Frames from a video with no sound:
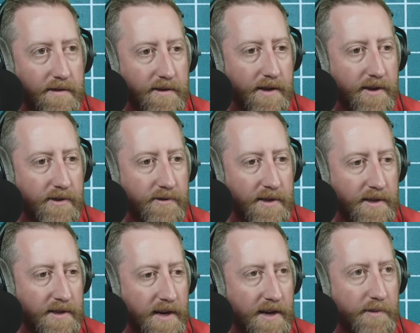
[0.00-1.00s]
You know,
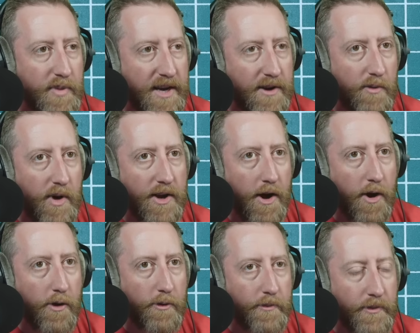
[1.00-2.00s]
uh, but I don't want
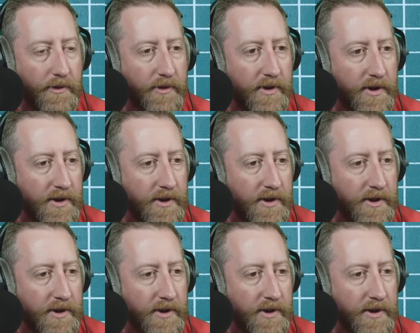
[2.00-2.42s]
homes.